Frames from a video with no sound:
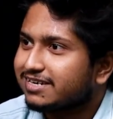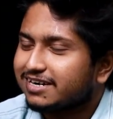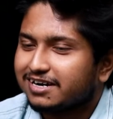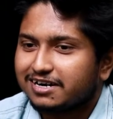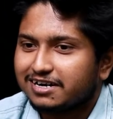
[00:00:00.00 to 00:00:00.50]

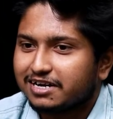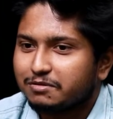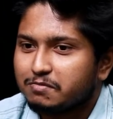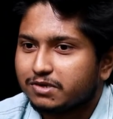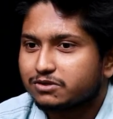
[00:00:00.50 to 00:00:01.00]
I
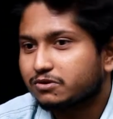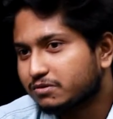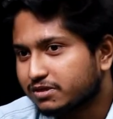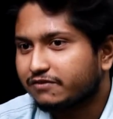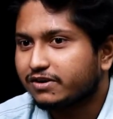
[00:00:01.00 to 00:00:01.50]
remember
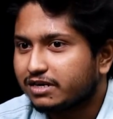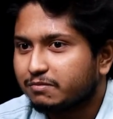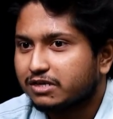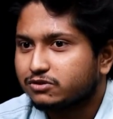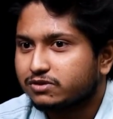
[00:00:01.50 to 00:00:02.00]
so definitely
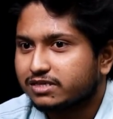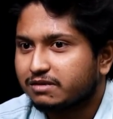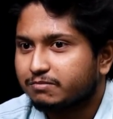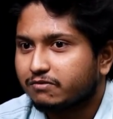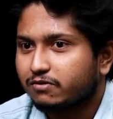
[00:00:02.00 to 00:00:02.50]
Byju's
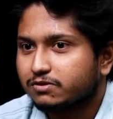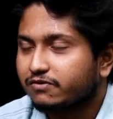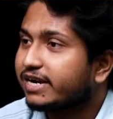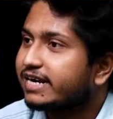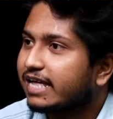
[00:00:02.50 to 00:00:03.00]
exam was of
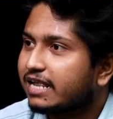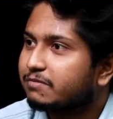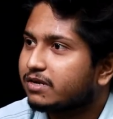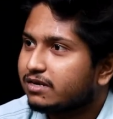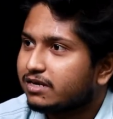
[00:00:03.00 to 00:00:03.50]
great help
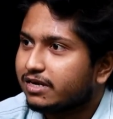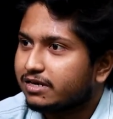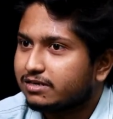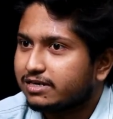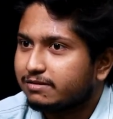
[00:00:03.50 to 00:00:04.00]

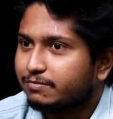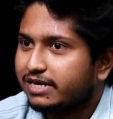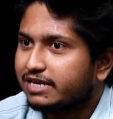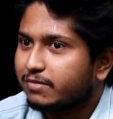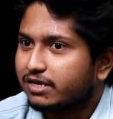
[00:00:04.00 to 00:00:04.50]
in de-
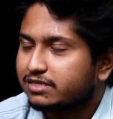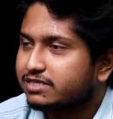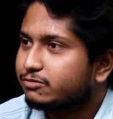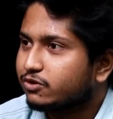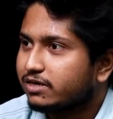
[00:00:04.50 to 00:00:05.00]
building my
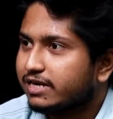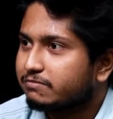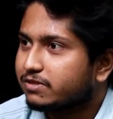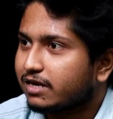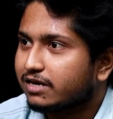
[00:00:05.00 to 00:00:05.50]
conceptual
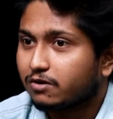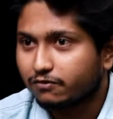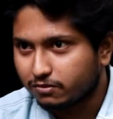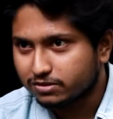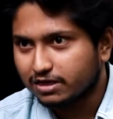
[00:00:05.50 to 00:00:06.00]
depth and of
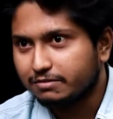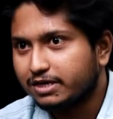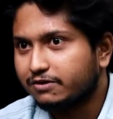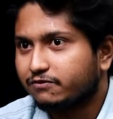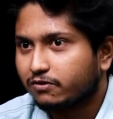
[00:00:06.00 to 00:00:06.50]
course I
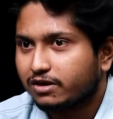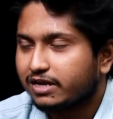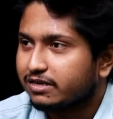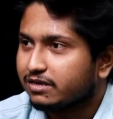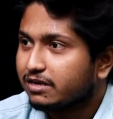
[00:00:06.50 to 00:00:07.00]
believe for
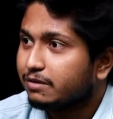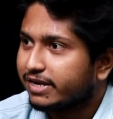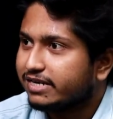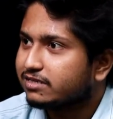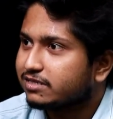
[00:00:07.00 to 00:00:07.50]
any
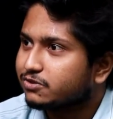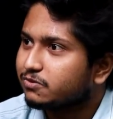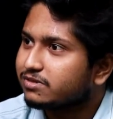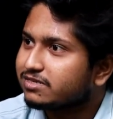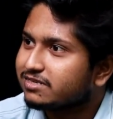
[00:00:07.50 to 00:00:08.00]
many other
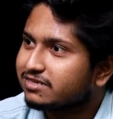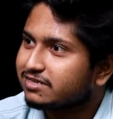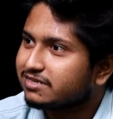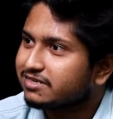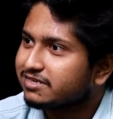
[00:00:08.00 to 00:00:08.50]
students
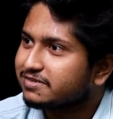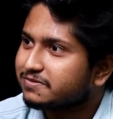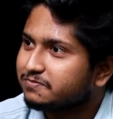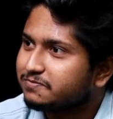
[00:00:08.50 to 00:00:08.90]
yeah